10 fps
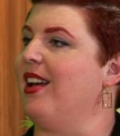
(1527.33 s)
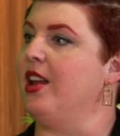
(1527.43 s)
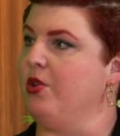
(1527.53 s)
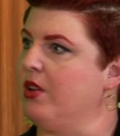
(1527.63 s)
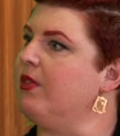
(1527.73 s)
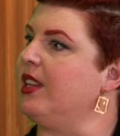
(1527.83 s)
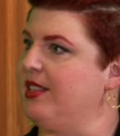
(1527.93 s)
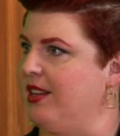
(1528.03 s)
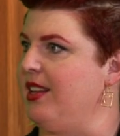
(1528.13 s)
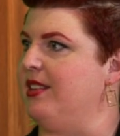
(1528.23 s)
And you can
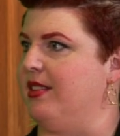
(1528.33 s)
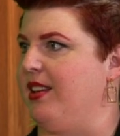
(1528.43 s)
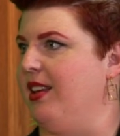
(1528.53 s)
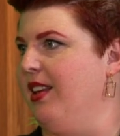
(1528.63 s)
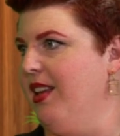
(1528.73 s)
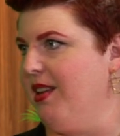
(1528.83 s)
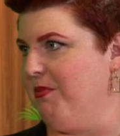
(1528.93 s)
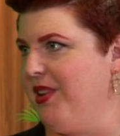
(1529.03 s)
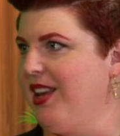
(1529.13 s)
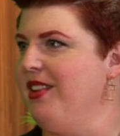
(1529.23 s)
release it easily.
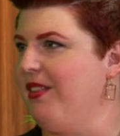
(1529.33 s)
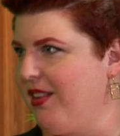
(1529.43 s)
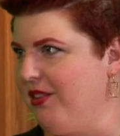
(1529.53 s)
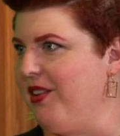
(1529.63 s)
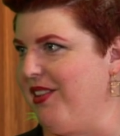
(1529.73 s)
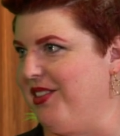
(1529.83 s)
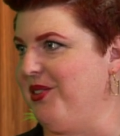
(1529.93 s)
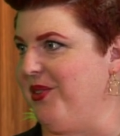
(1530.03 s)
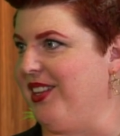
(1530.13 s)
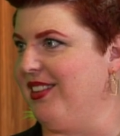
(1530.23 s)
But again, you've got to learn how to do it.